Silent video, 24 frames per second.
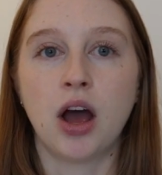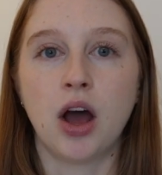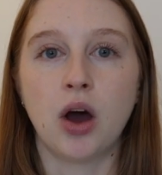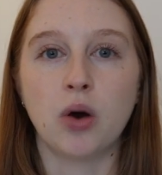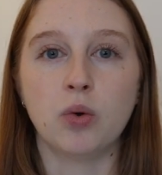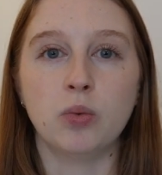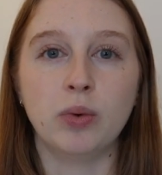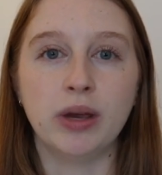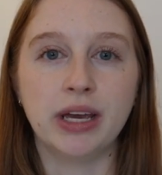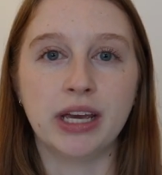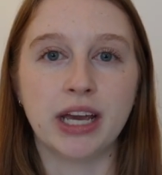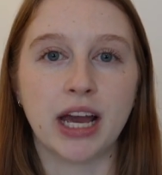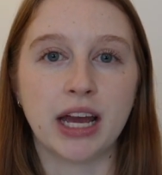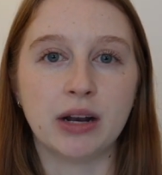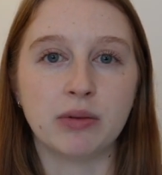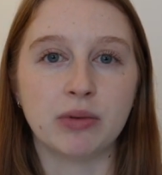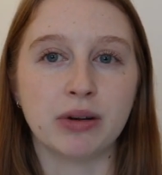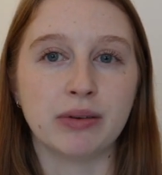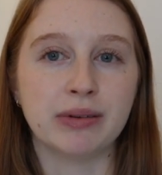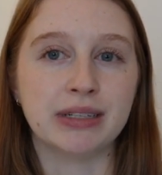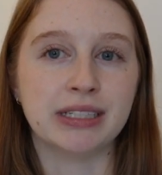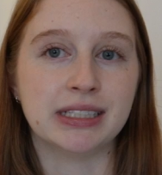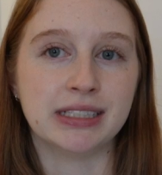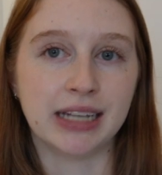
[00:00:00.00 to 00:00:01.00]
a weekend
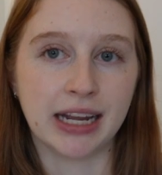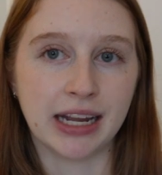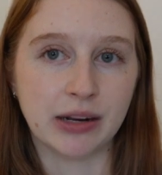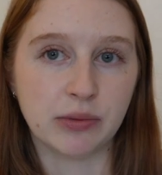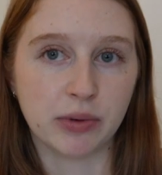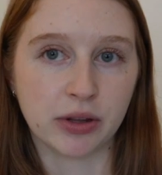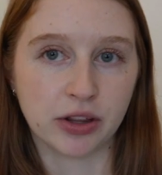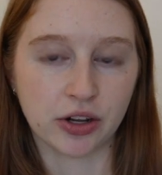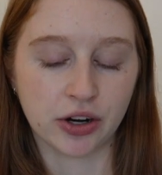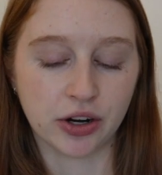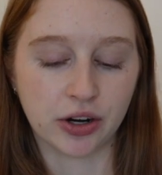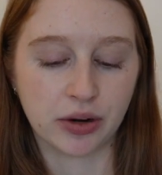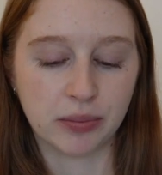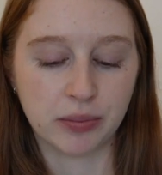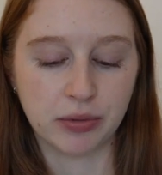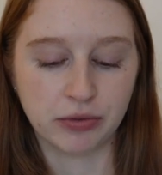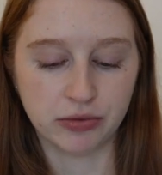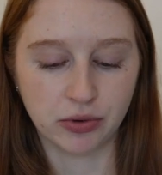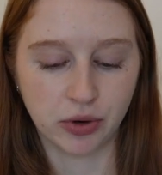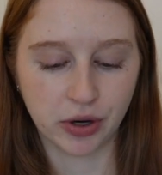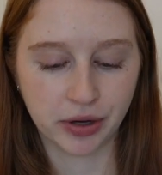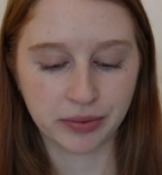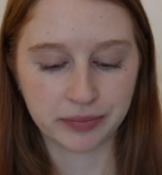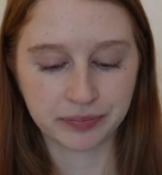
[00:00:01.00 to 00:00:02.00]
where we stayed with her
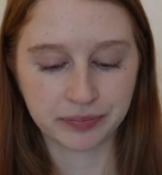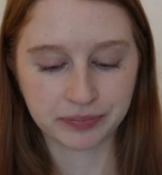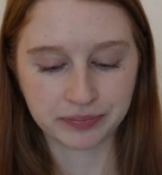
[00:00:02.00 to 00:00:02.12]
before.